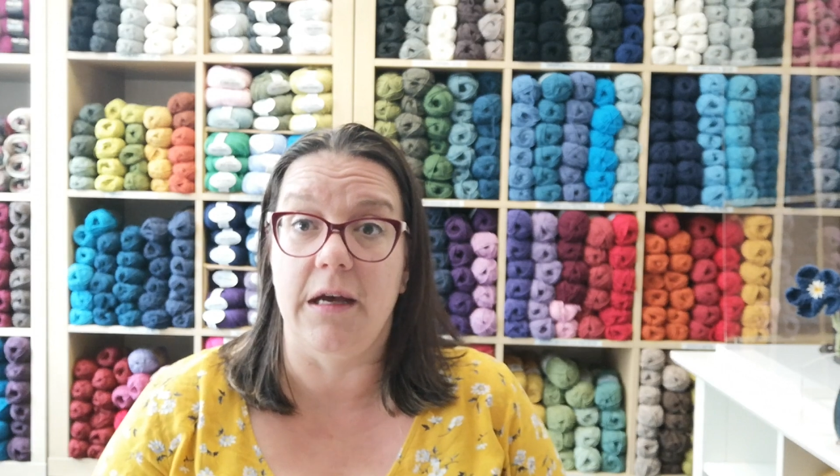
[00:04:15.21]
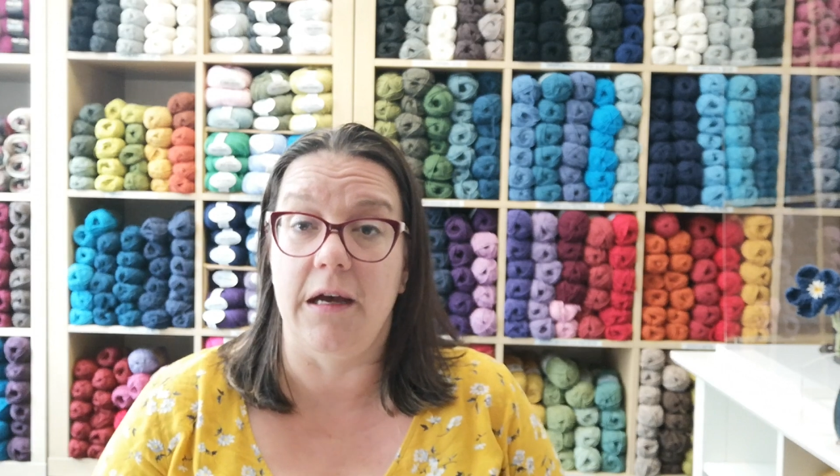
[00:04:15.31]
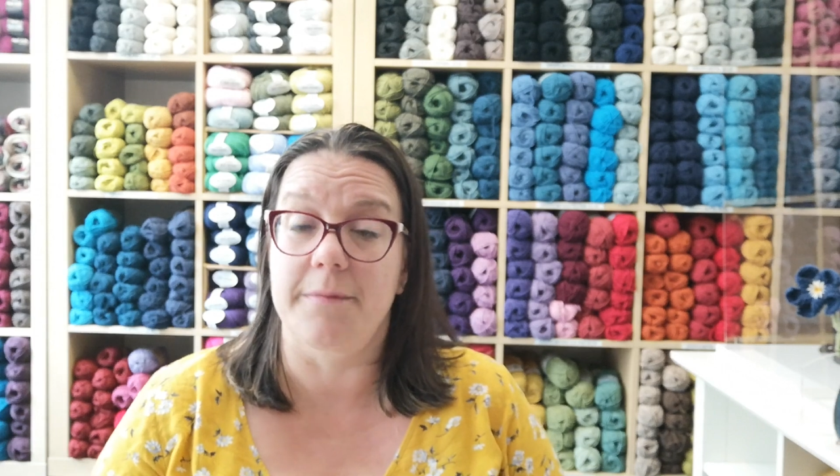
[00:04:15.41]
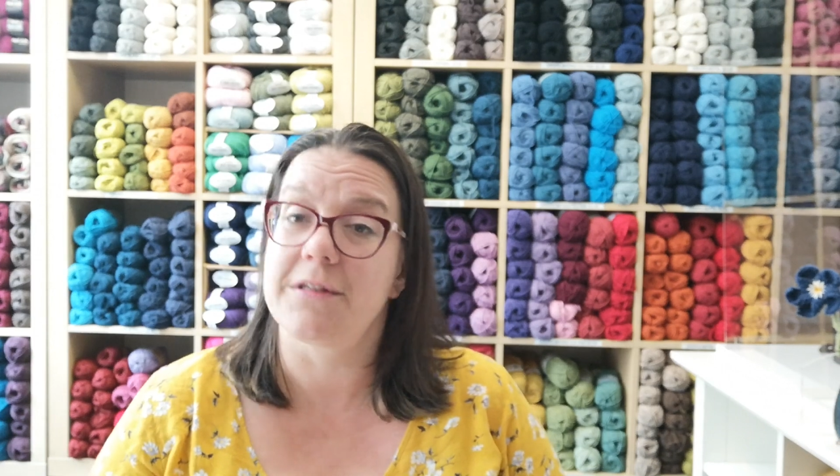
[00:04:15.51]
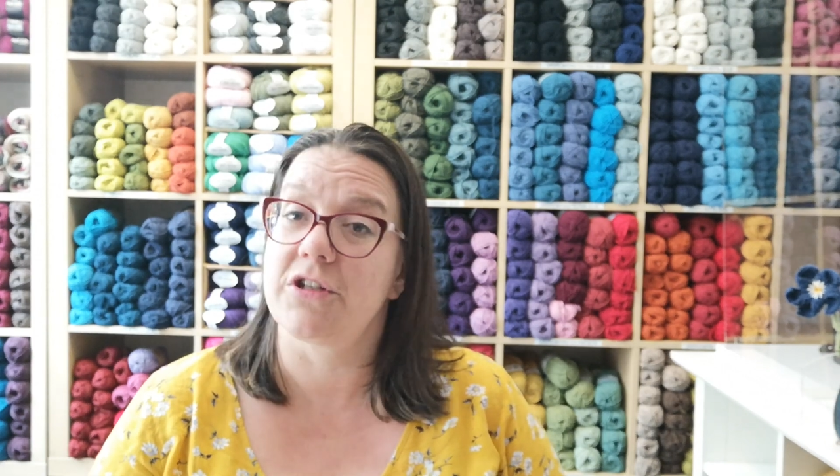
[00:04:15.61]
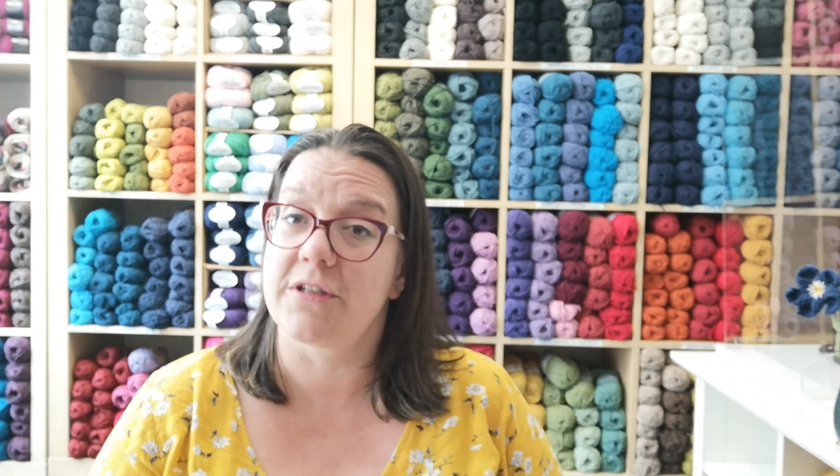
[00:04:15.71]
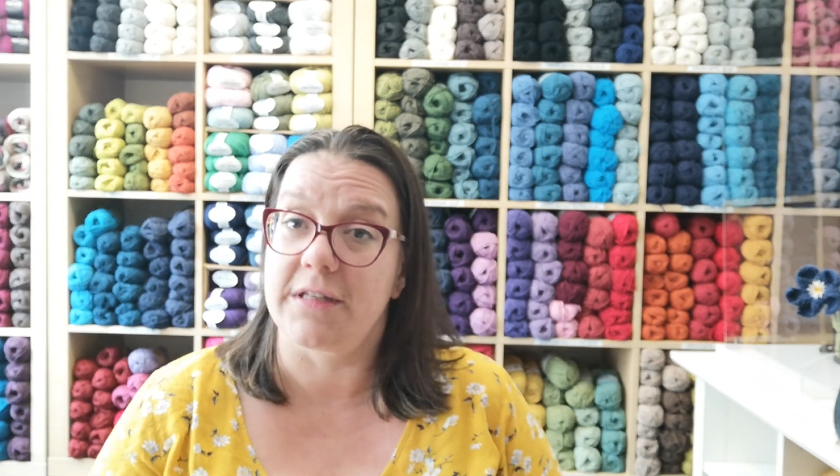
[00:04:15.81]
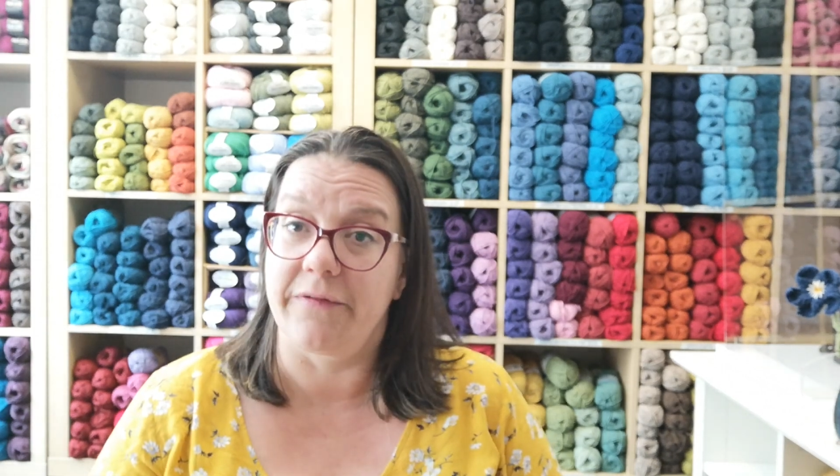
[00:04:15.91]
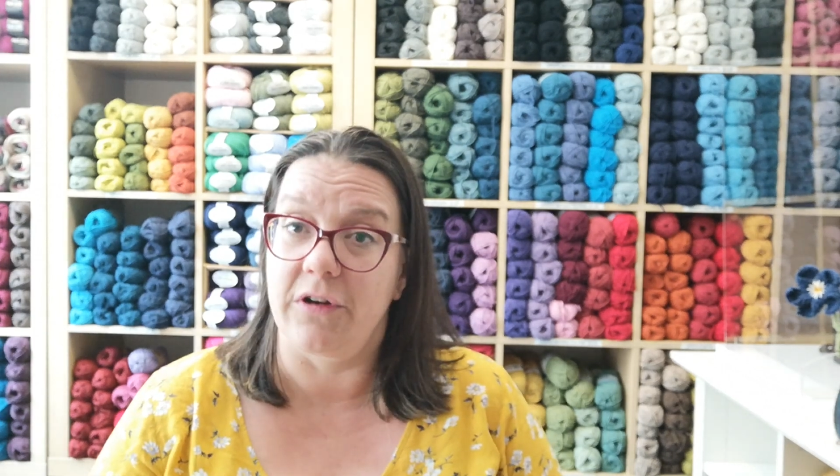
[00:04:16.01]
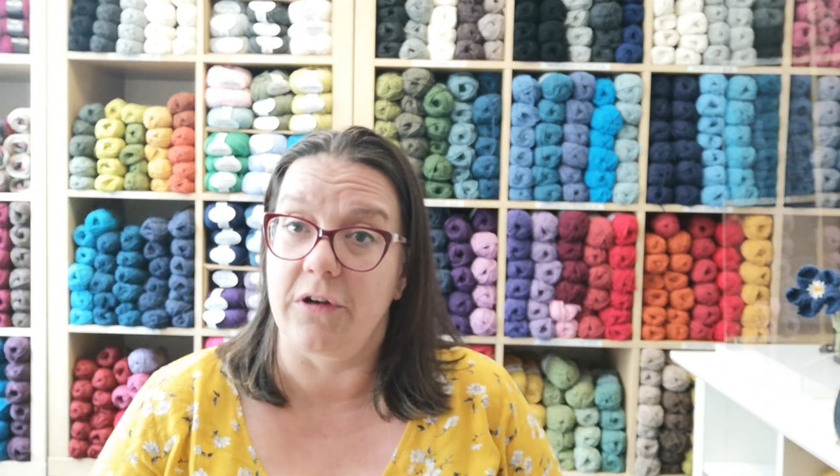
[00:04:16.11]
so just
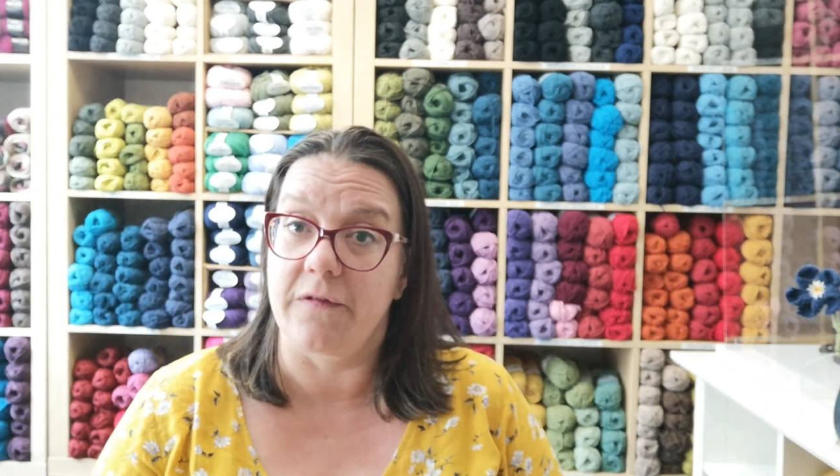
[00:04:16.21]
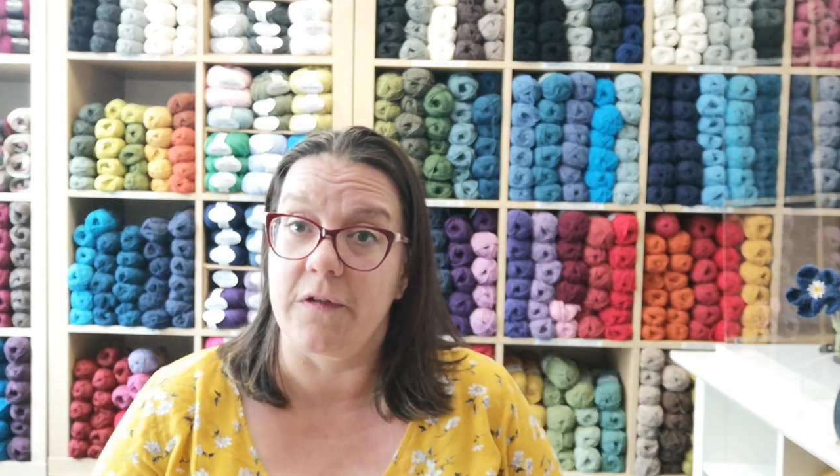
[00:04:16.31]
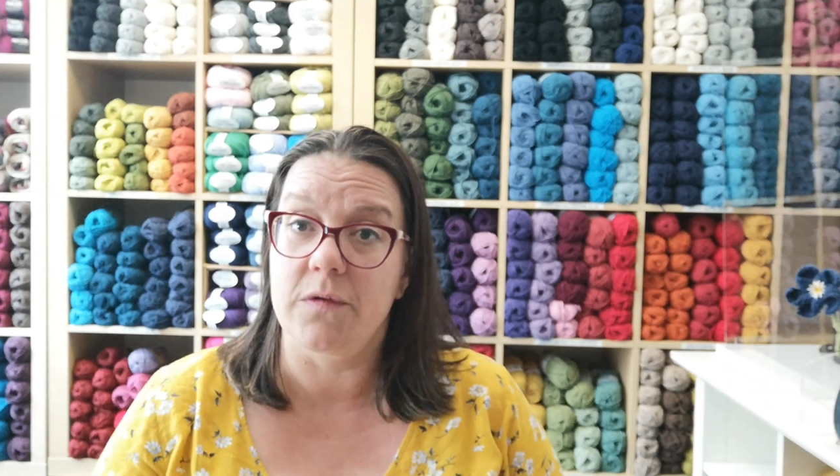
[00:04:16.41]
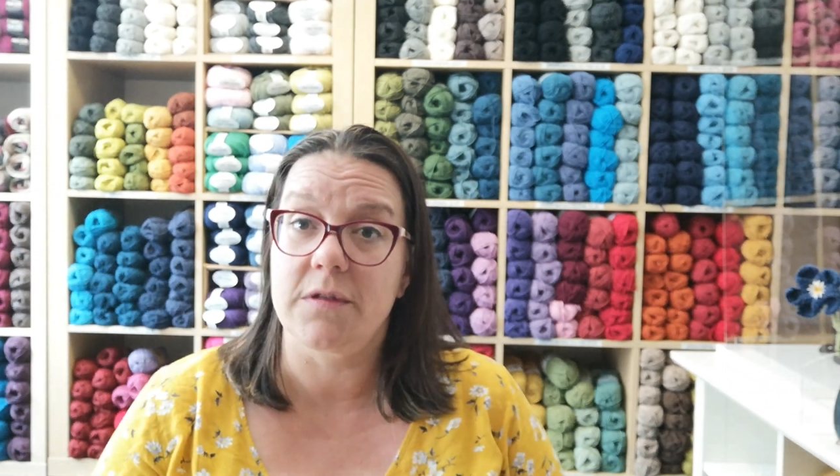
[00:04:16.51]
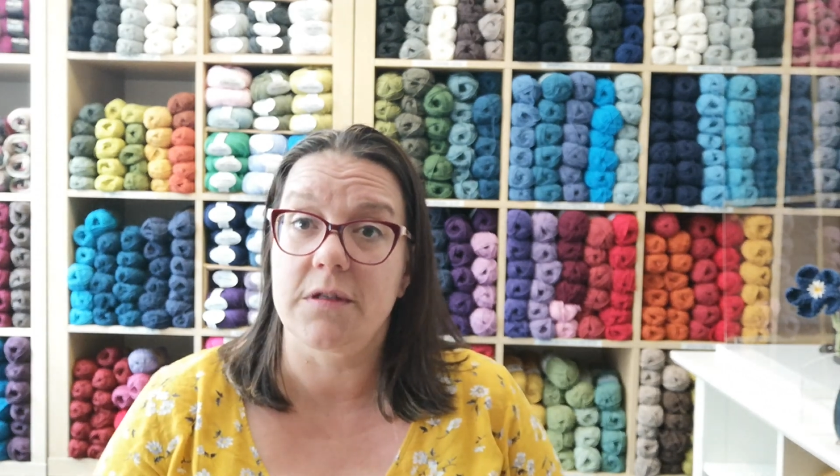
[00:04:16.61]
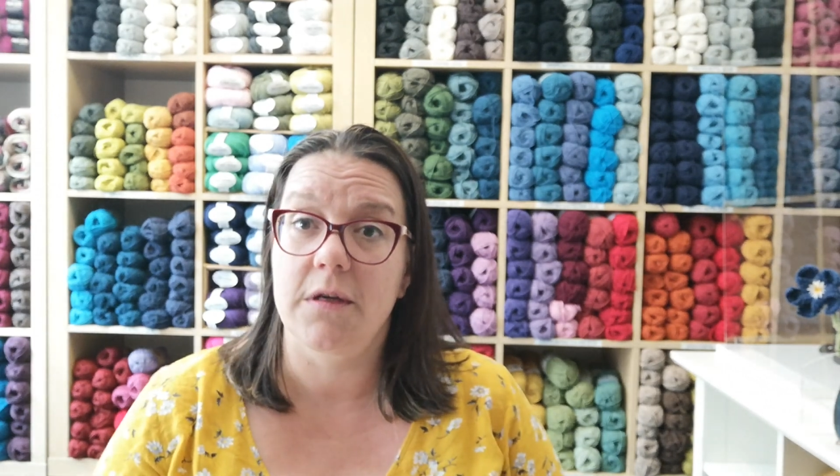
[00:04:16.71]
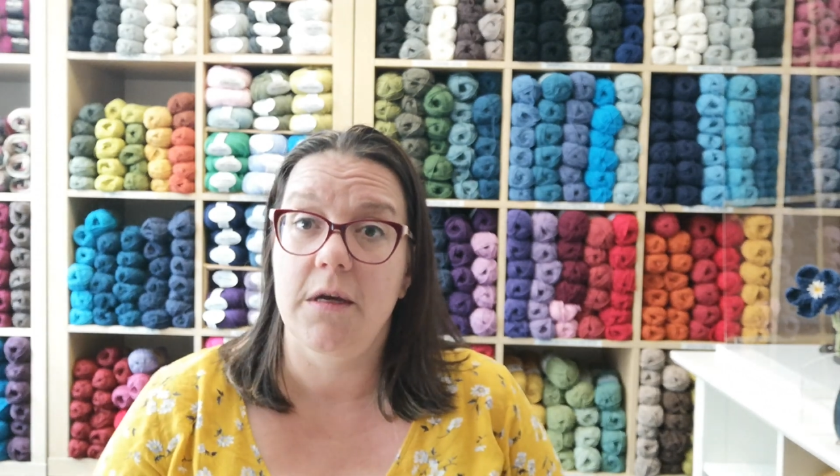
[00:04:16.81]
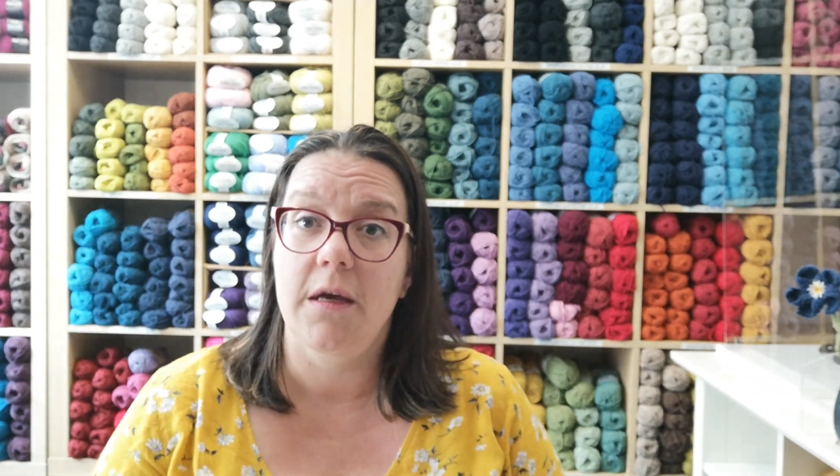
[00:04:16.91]
have a look at those.